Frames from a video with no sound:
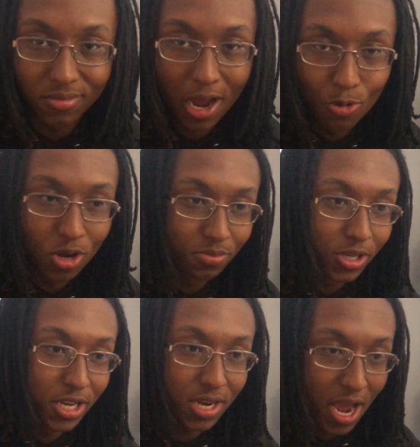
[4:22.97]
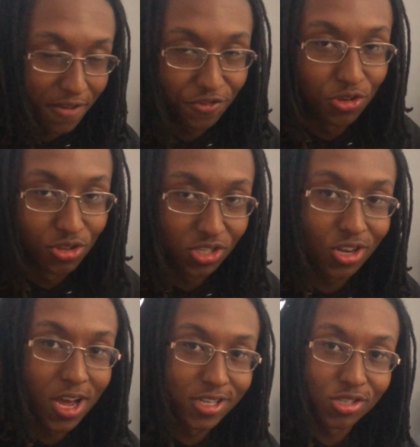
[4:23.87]
I will update it after this
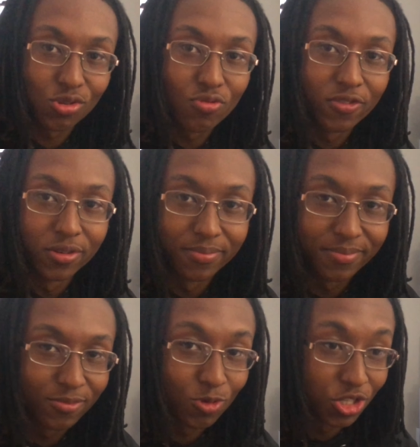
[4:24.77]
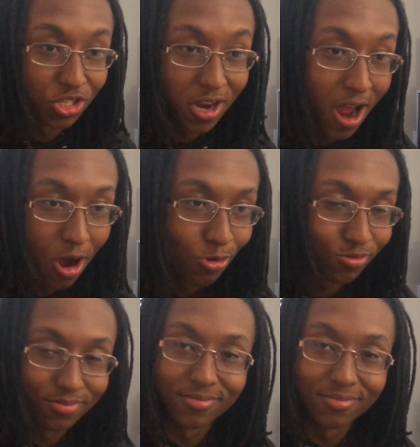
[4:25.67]
class is over, which is now.